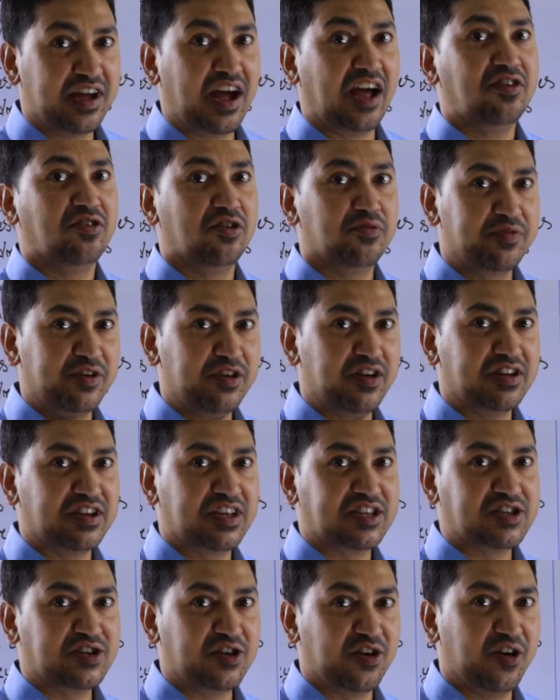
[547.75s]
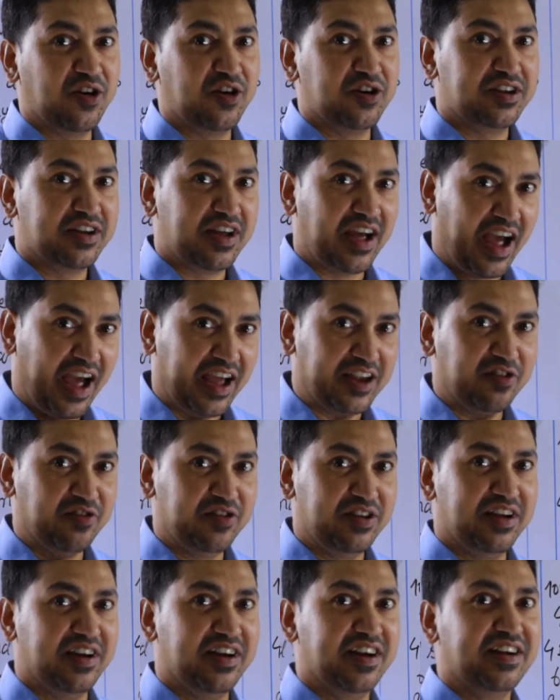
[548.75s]
I hope you understood and you
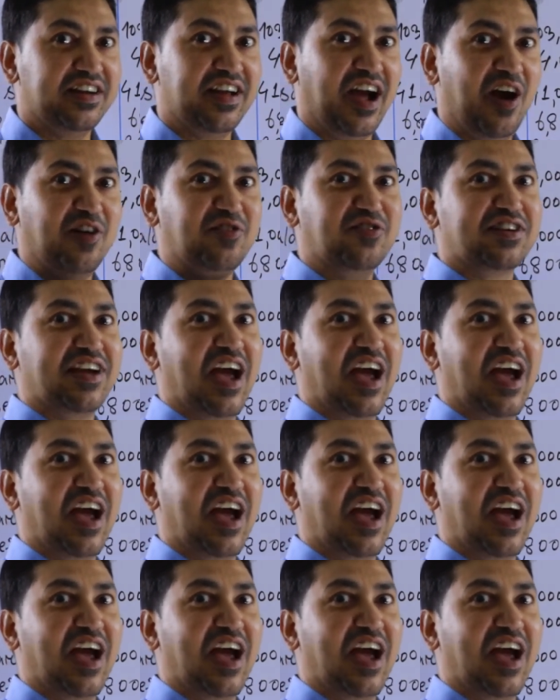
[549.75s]
learned how to